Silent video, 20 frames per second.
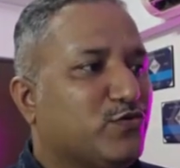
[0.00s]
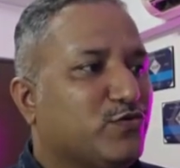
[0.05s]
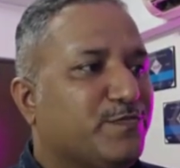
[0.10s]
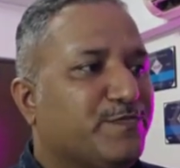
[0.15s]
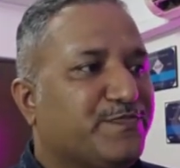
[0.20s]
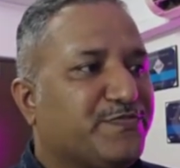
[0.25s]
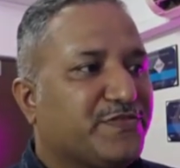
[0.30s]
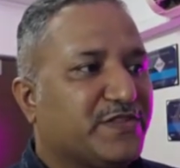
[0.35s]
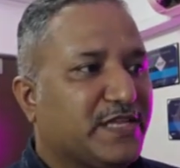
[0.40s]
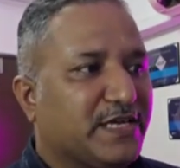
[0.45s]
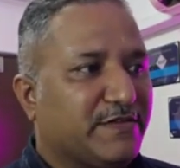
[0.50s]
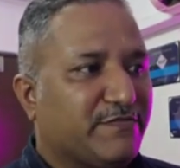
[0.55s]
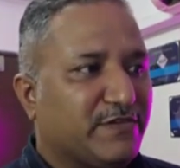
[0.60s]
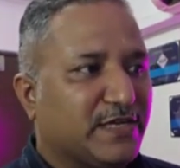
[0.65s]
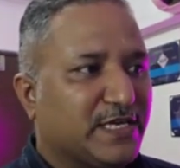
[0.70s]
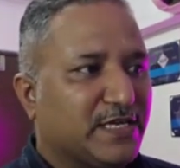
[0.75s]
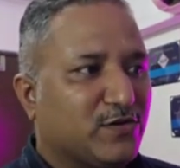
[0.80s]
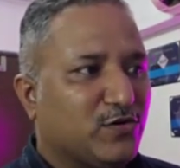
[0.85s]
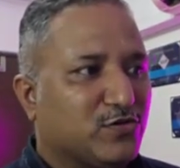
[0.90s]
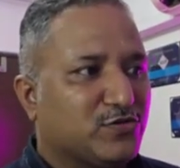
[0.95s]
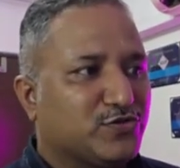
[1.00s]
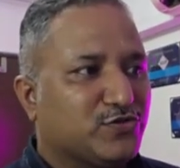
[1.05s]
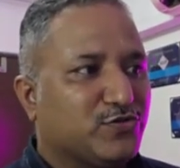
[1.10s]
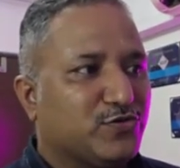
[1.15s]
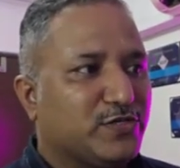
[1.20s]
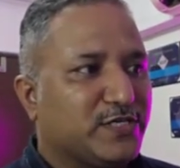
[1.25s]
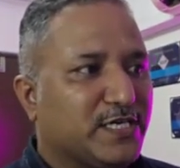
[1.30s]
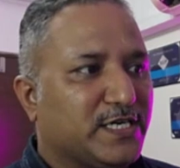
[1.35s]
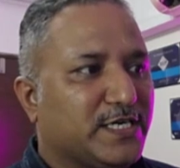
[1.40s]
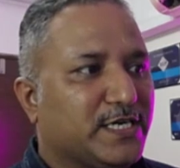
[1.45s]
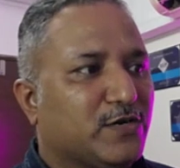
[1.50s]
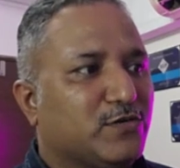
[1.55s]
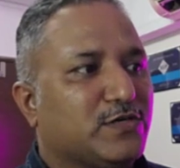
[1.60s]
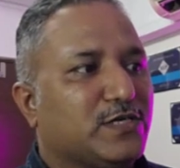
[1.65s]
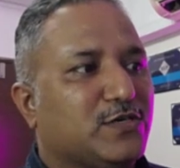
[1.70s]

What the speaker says: Then we can also drill down into